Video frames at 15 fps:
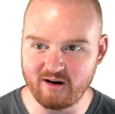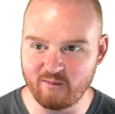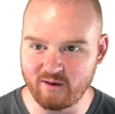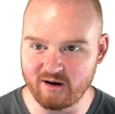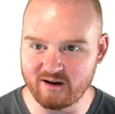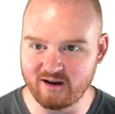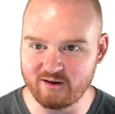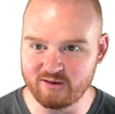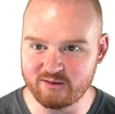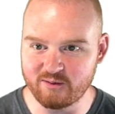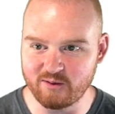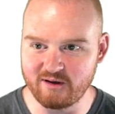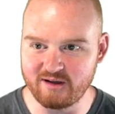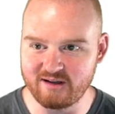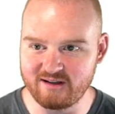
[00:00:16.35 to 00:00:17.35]
We're going to go
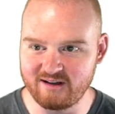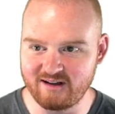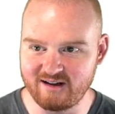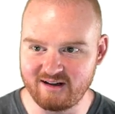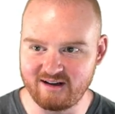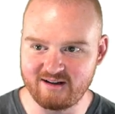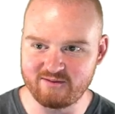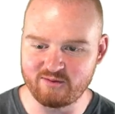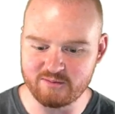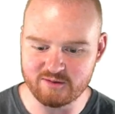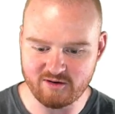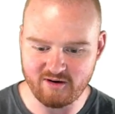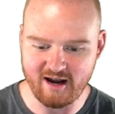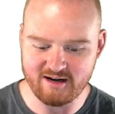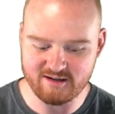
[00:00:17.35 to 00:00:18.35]
through it uh, from
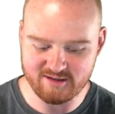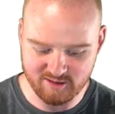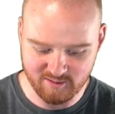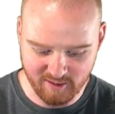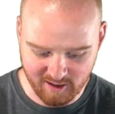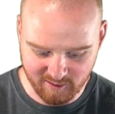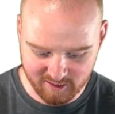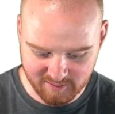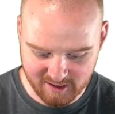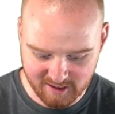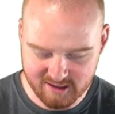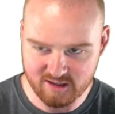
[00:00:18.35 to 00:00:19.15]
scratch, so bear with me.